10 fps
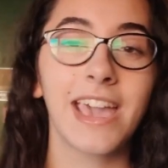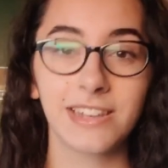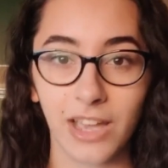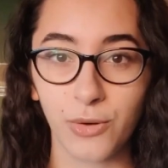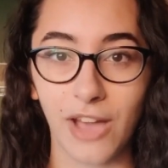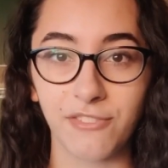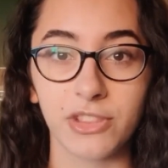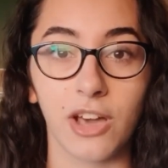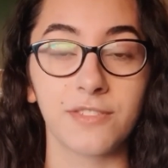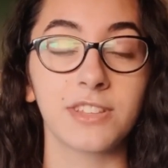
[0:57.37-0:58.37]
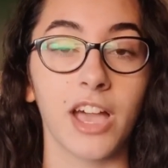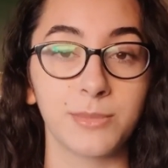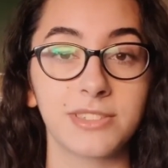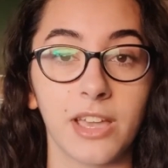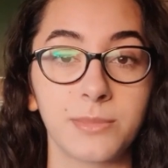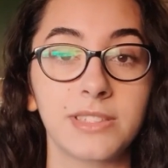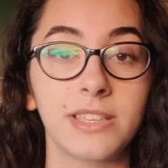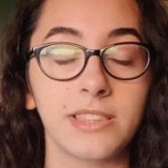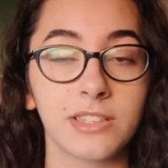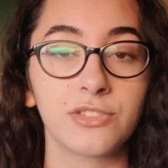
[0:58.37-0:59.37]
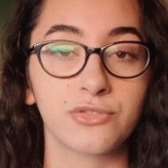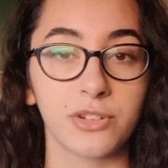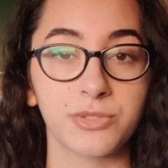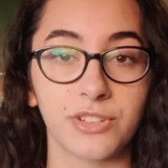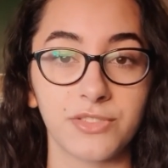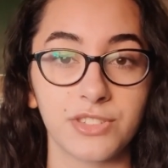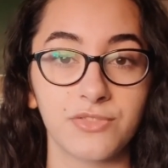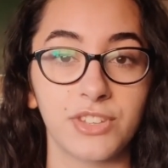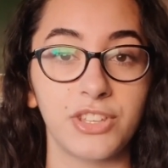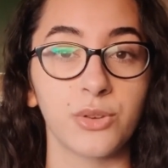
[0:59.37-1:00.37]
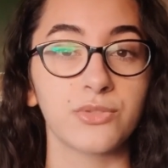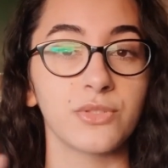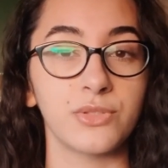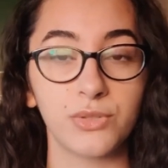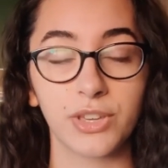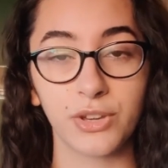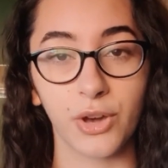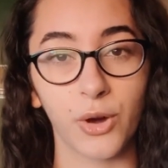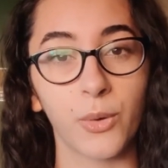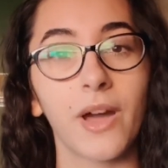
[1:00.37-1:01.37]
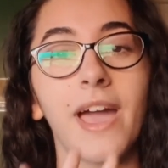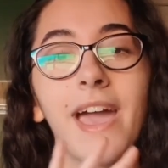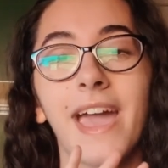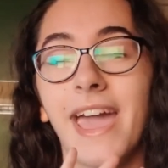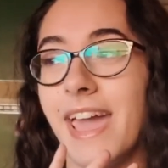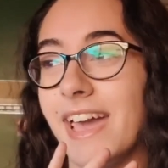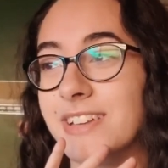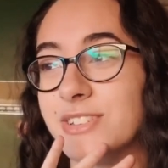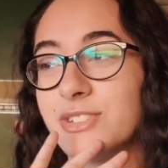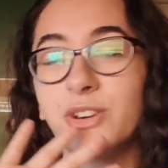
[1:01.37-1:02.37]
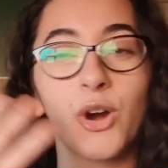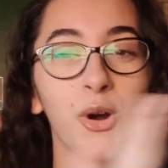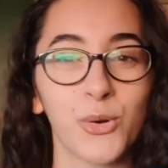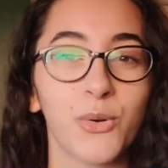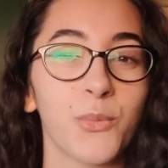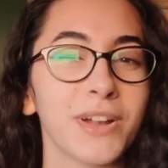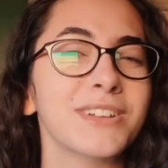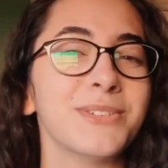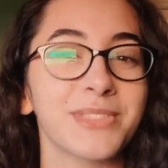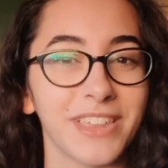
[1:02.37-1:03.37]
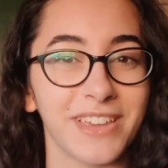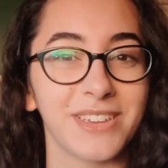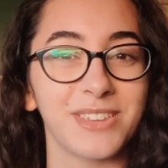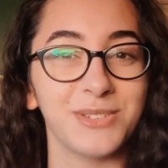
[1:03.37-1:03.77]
and I will have a lot of timestamps in the description of this video so you can go where you think you